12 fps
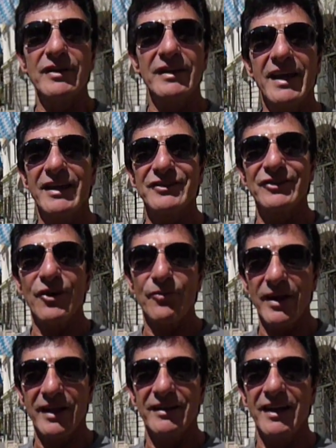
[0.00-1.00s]
In case you don't
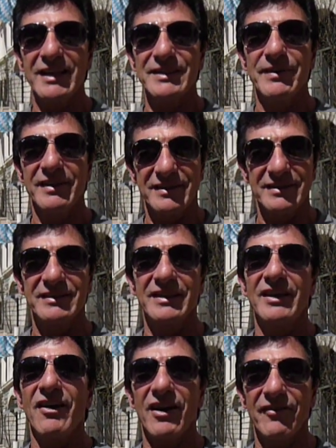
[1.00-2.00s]
recognize me, this is P.
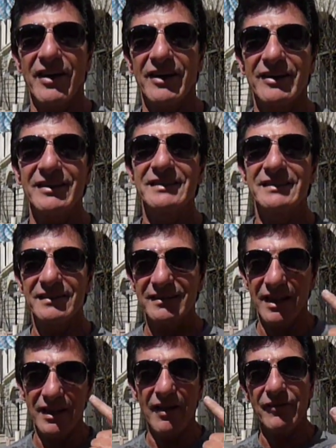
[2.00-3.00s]
Harv, Eker.
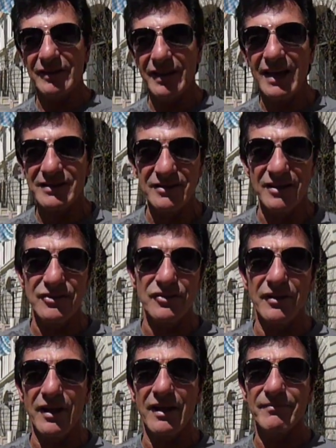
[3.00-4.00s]
I have the glasses on, so I
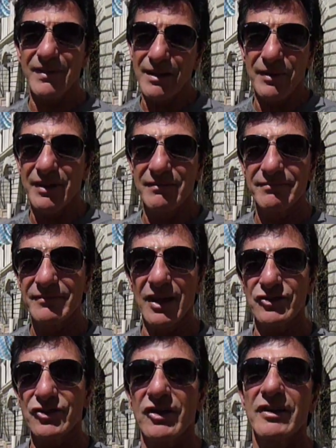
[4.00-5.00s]
thought maybe you're not
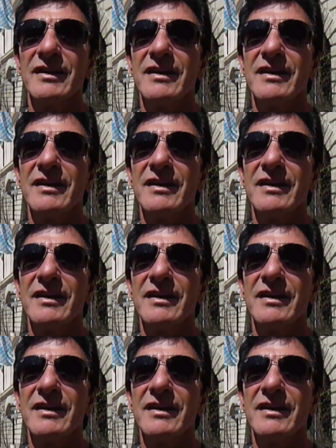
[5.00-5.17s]
sure.